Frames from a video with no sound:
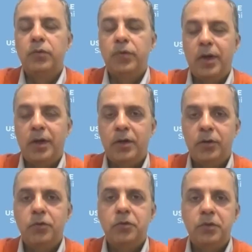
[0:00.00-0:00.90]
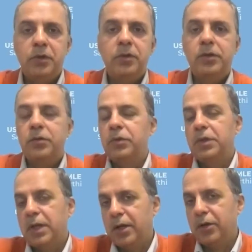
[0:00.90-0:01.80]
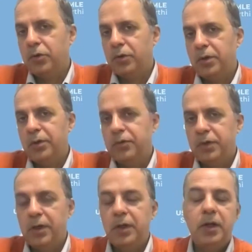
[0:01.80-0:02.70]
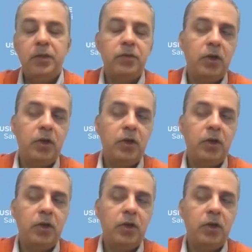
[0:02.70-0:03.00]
fag end of the season with the rank order list deadlines,